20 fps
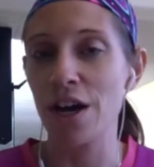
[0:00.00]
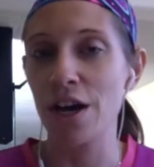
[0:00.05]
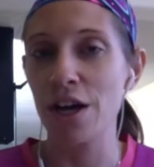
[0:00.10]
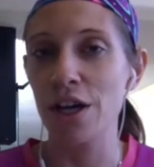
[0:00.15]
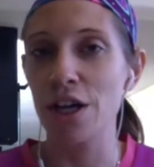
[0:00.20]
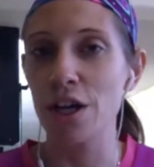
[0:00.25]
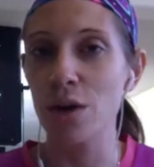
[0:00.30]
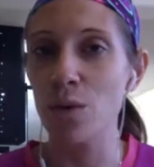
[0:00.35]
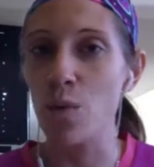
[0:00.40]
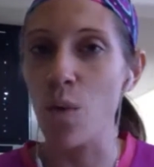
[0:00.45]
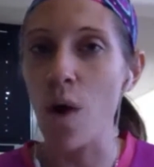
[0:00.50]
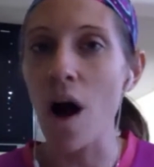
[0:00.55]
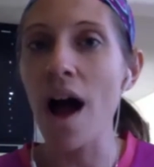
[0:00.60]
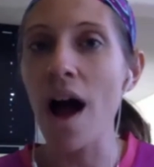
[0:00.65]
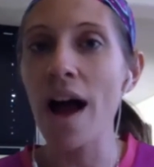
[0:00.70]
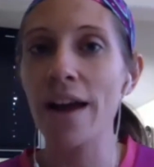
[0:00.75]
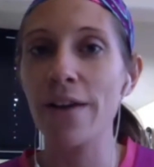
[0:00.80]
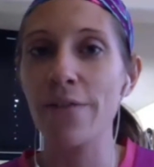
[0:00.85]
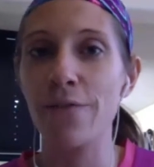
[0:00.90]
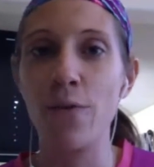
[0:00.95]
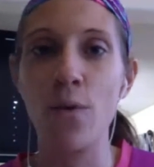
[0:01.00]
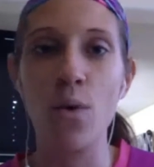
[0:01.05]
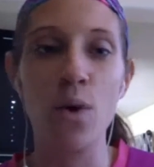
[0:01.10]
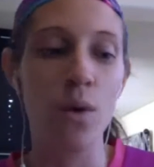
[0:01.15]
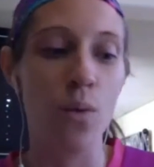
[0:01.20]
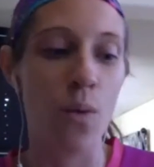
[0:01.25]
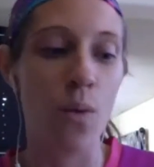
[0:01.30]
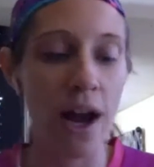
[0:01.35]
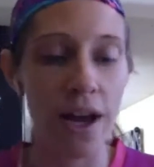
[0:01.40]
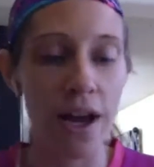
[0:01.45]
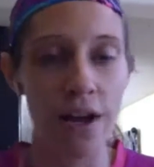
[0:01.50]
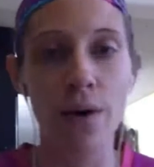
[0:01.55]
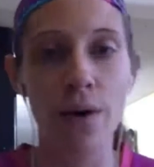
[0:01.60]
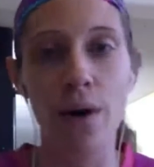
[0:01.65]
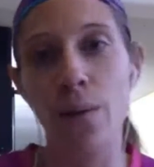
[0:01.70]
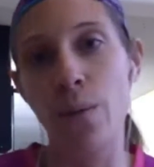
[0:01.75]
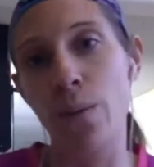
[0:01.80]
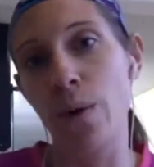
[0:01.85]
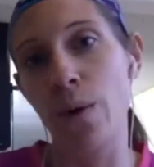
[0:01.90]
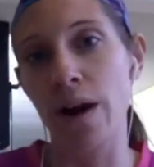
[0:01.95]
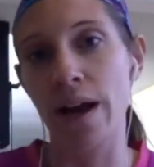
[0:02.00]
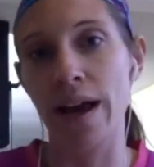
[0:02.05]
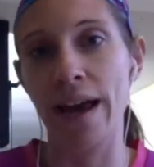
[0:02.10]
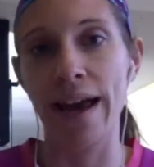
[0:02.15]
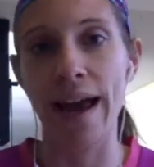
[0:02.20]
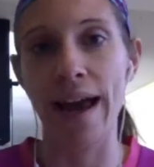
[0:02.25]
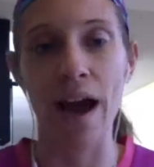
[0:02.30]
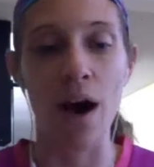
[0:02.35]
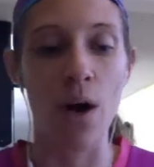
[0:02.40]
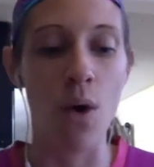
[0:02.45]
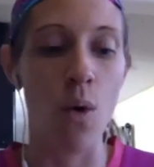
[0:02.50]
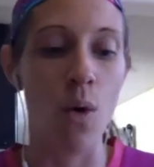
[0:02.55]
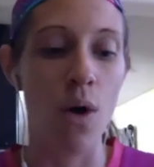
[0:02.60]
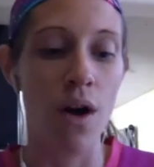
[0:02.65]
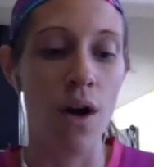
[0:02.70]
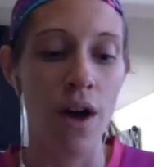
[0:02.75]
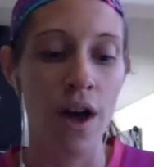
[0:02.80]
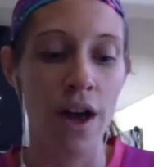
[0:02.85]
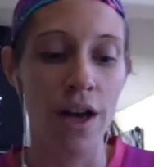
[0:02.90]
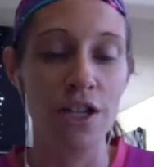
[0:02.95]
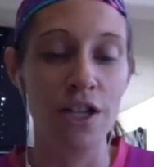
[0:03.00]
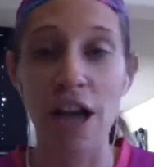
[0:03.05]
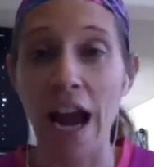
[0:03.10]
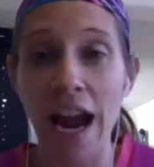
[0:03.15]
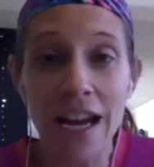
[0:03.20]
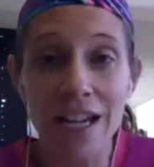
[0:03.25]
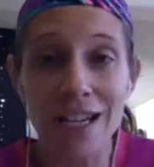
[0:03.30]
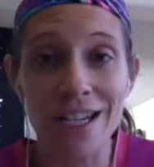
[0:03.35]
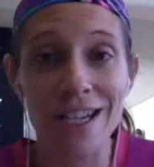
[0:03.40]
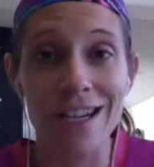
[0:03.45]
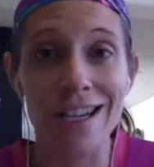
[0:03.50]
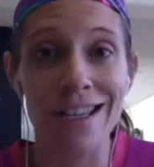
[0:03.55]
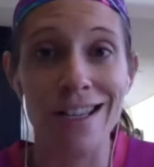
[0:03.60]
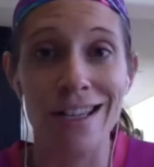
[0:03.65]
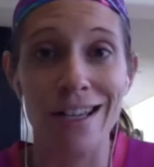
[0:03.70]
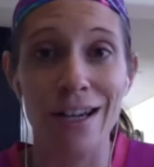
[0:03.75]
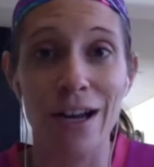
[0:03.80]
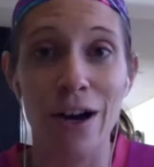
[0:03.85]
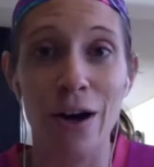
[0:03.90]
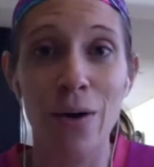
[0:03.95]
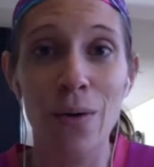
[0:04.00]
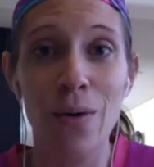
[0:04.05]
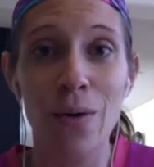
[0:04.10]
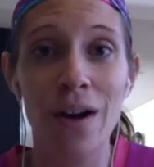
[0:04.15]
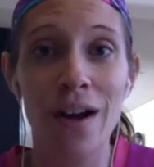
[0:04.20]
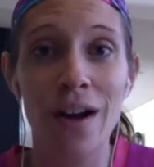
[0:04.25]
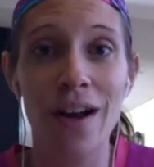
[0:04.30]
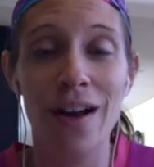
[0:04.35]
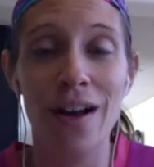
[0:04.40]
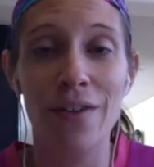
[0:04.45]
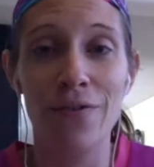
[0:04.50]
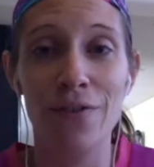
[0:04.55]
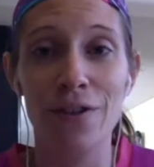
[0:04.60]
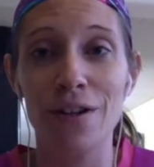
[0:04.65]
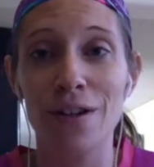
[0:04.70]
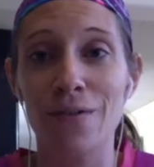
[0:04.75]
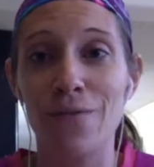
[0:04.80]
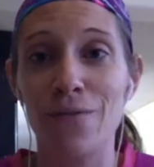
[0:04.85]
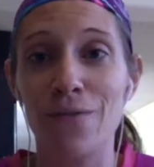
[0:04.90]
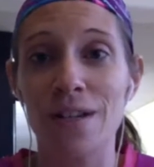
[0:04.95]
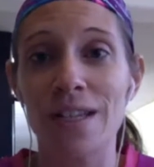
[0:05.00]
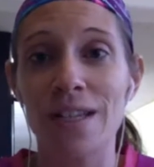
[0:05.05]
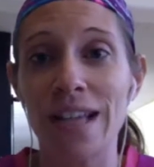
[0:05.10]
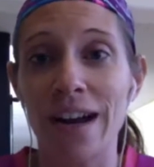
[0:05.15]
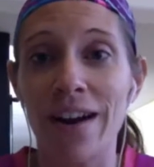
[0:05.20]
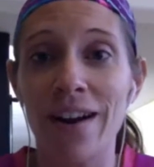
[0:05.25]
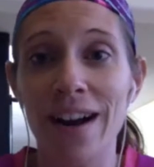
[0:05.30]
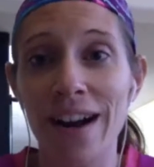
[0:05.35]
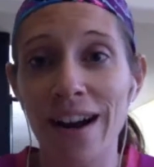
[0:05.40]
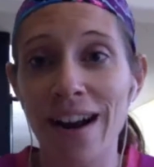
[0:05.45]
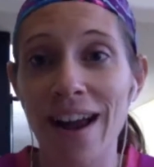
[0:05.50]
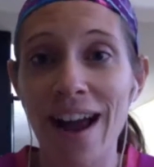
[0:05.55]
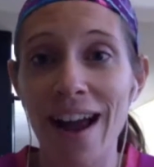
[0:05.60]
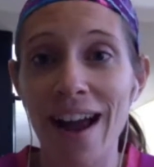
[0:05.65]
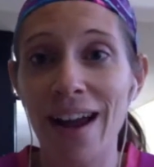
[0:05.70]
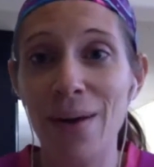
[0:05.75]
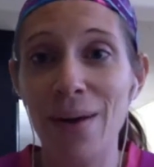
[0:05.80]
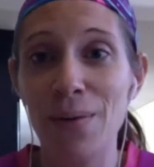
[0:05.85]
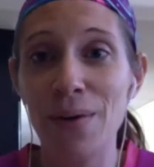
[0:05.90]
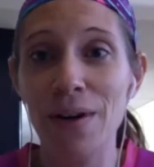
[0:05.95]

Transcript: Your why for why you are working out changes, For Sarah and I,